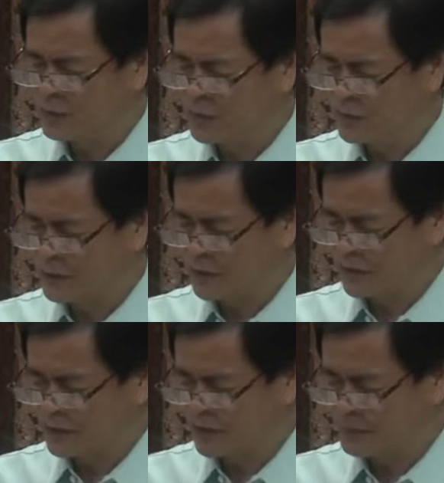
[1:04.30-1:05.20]
more for
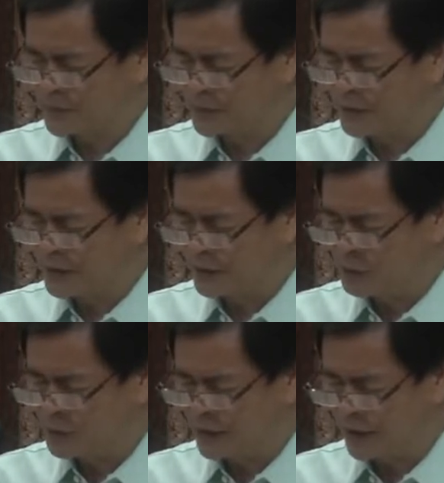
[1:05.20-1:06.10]
this opportunity
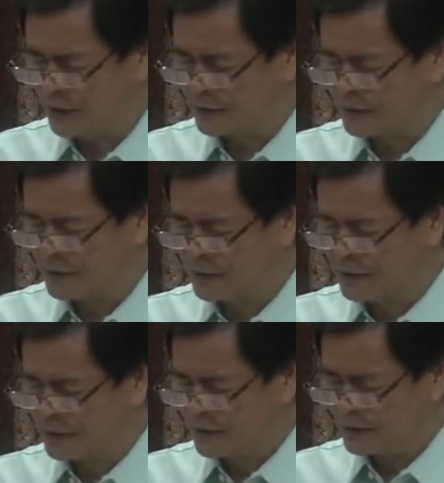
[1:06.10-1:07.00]
we can
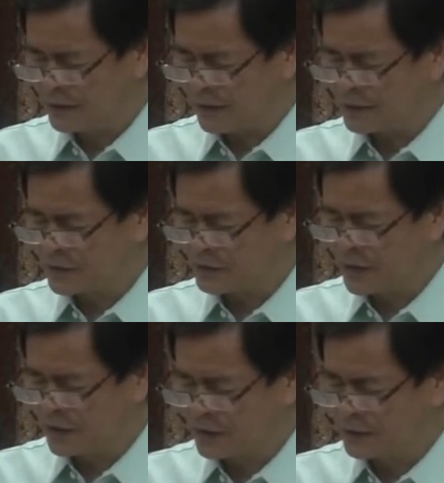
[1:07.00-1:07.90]
gather
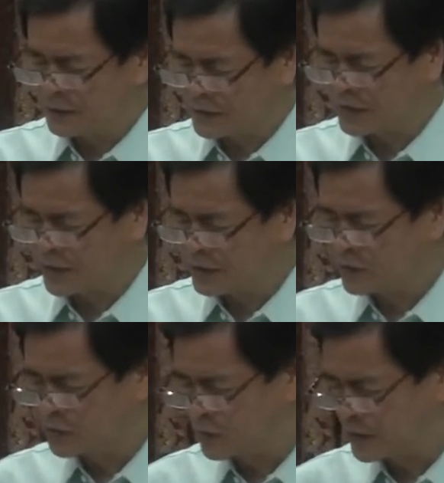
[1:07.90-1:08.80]
together study
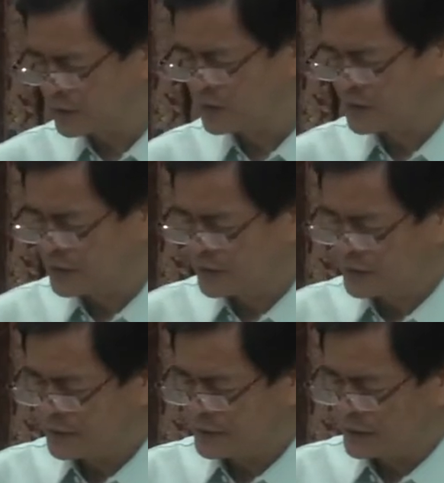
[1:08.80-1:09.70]
your words.
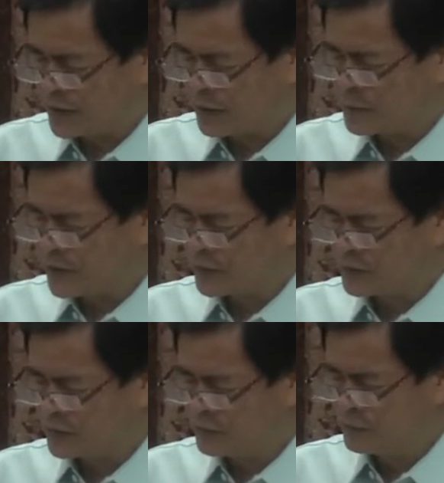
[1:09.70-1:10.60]
I pray
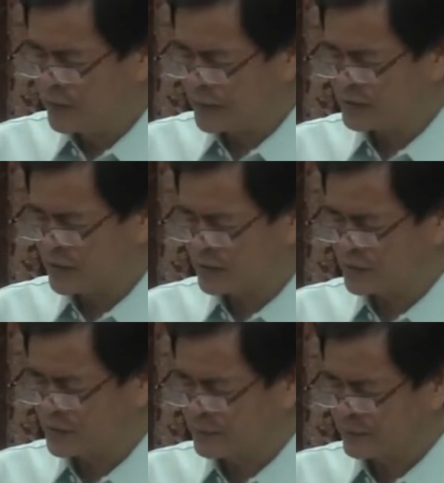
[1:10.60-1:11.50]
that you'll bless
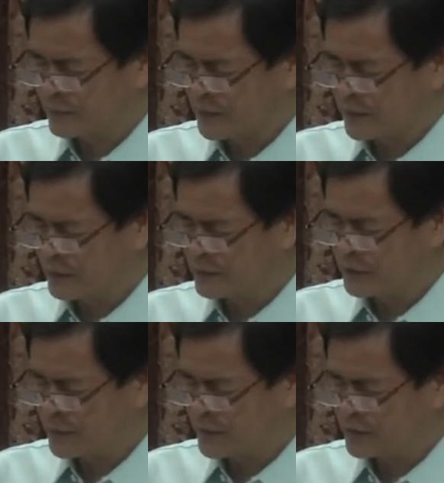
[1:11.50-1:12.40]
us and
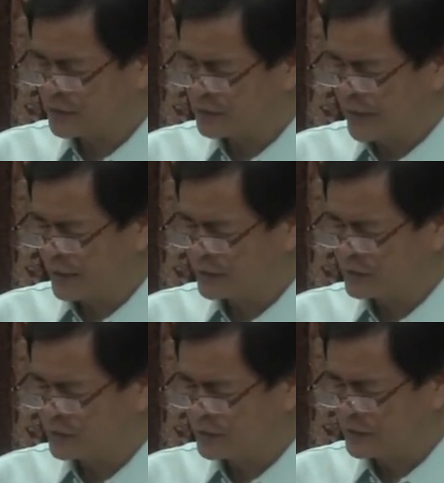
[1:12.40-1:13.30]
keep us in your
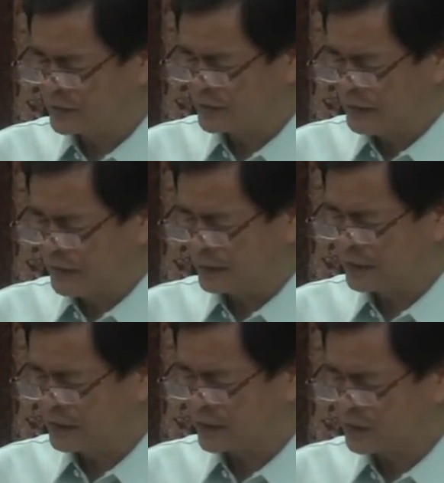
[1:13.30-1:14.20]
hands and
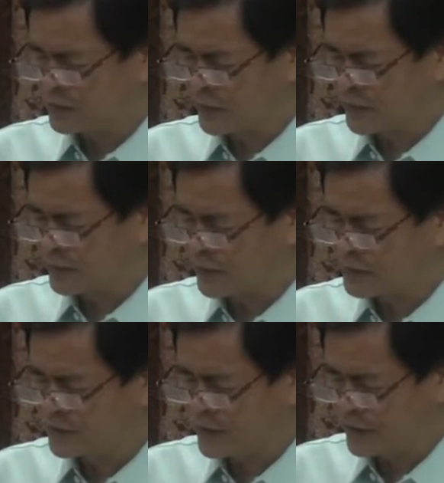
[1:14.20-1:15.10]
lead us to an
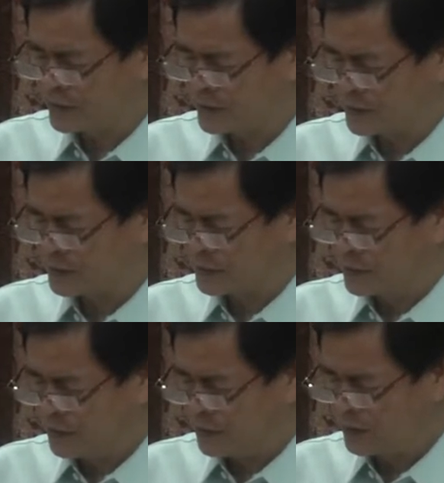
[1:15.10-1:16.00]
understanding
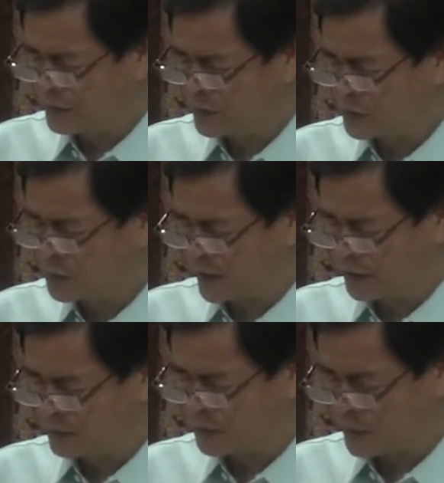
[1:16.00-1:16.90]
of your
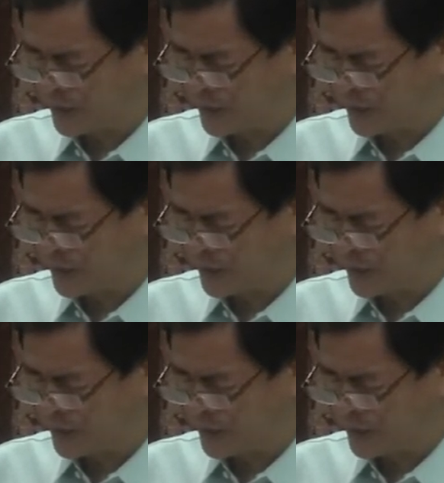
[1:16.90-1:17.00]
will for